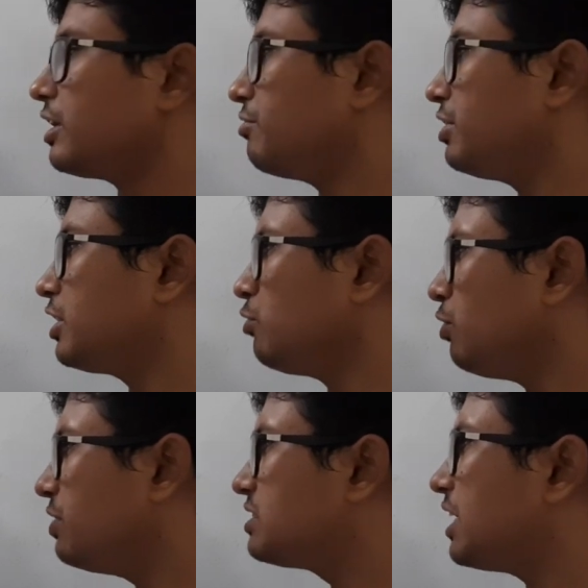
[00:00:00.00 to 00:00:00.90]
Everything we
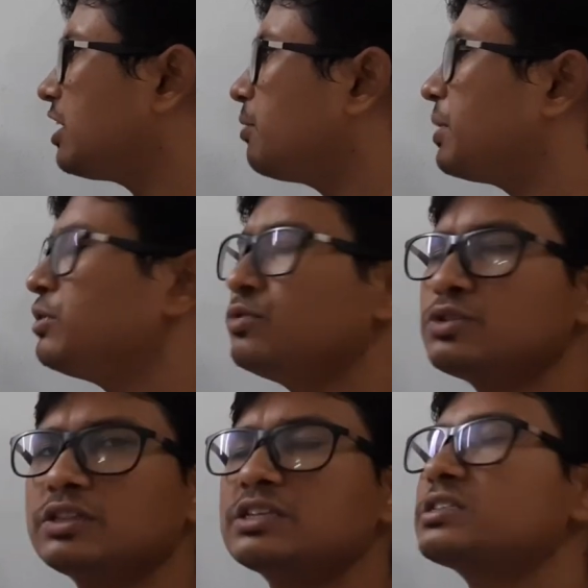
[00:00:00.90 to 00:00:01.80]
will generate by
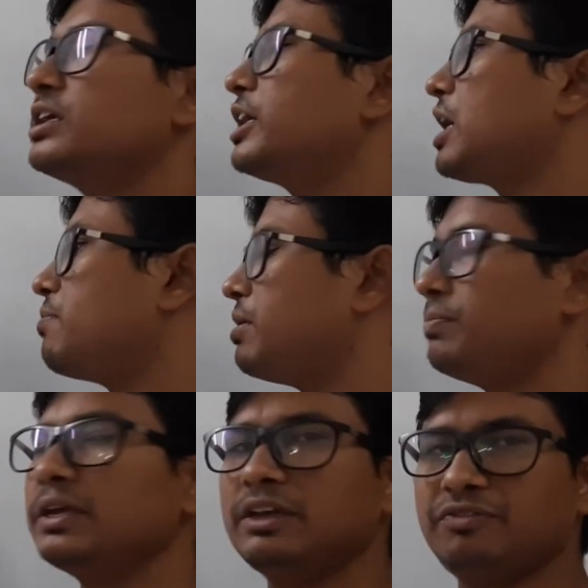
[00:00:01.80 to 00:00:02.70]
using this A comma
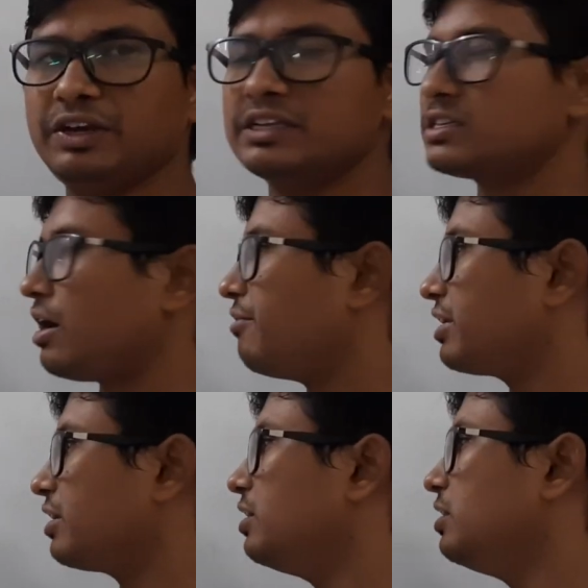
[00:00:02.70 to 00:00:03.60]
B. If it is
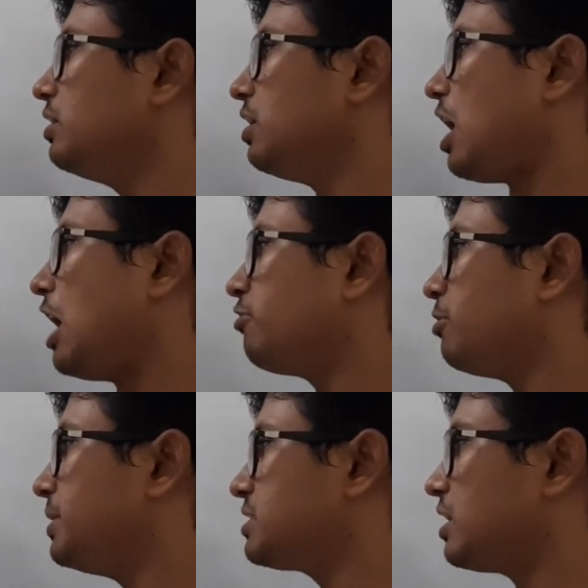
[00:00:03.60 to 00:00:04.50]
our
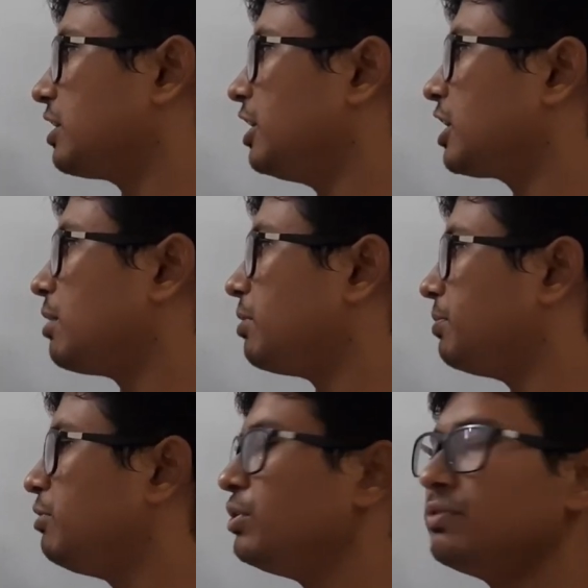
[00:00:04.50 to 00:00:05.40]
alphabets are A comma
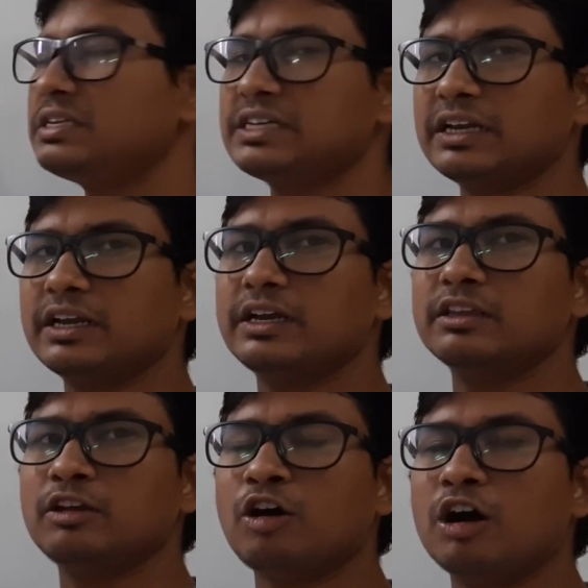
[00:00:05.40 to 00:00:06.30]
B, we will generate
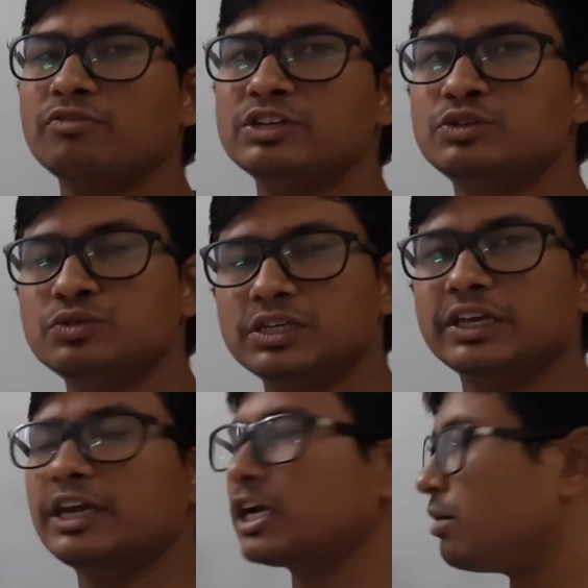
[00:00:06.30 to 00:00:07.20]
the languages using
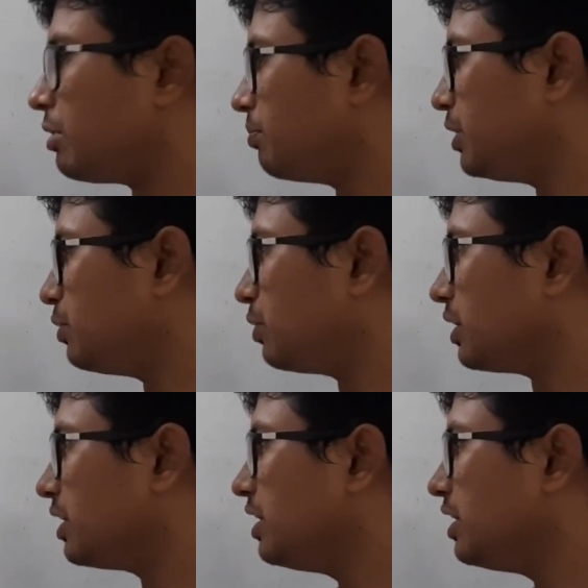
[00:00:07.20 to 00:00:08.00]
A comma B only.